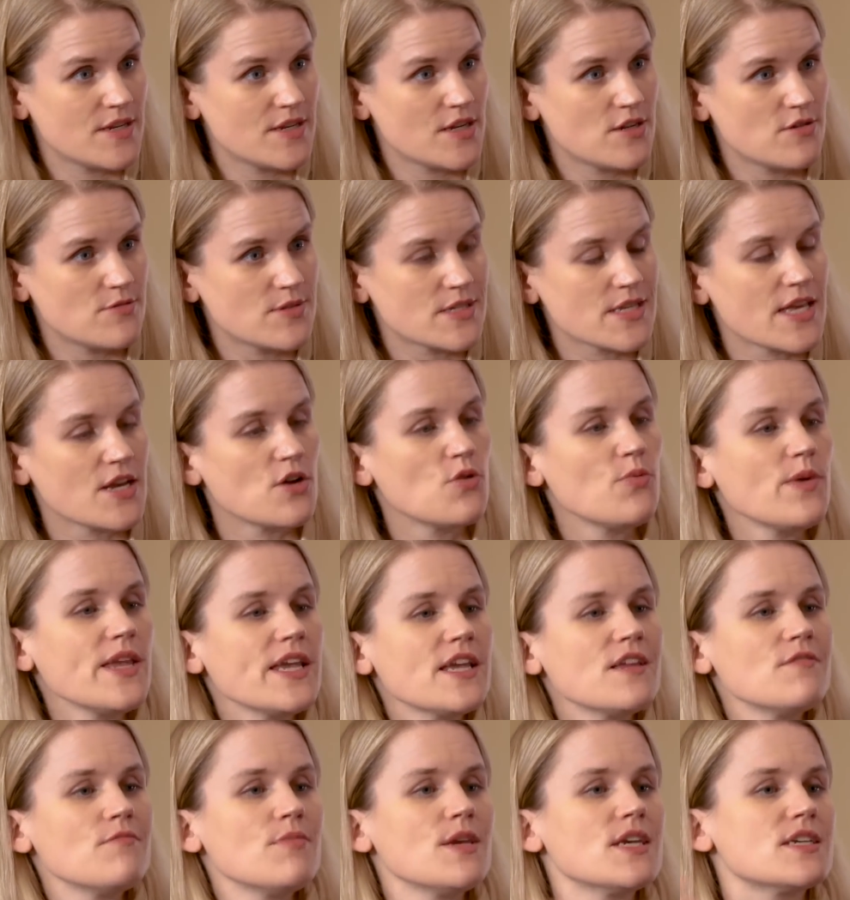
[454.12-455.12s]
You know, it was like,
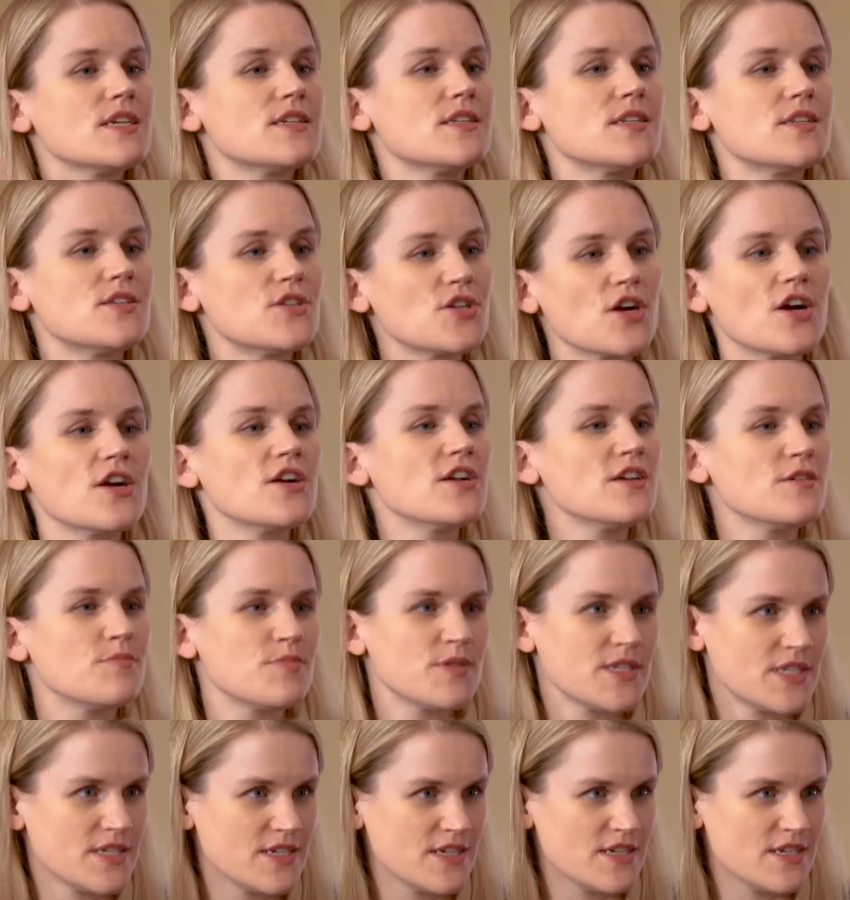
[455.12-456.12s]
we can be a
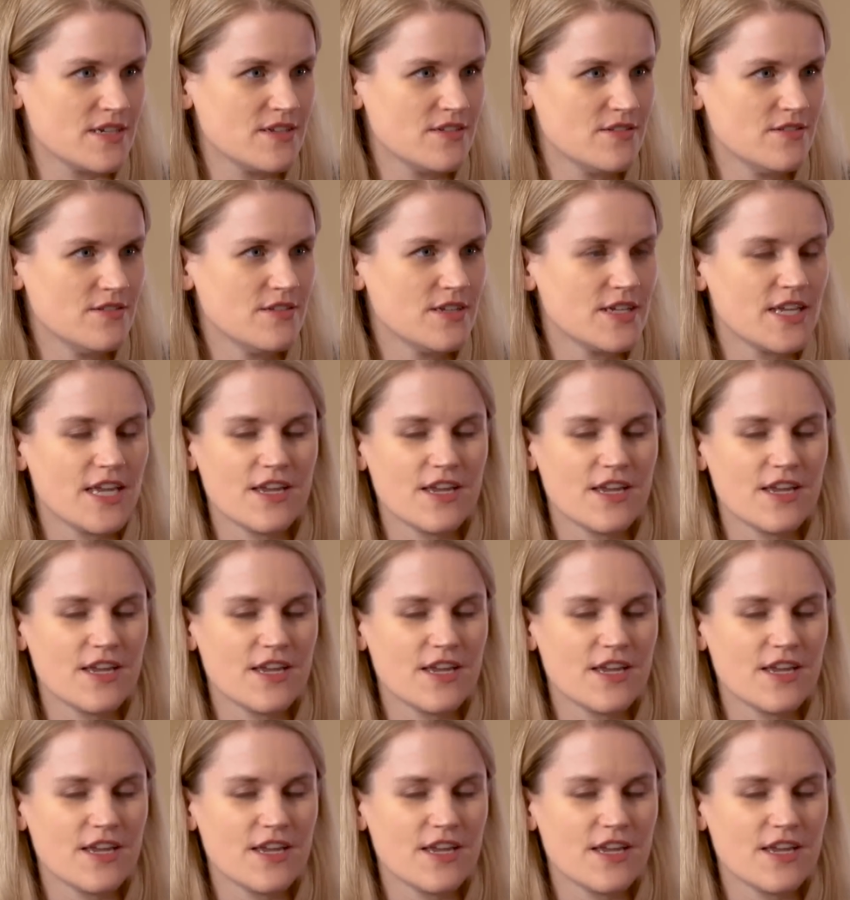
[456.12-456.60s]
startup still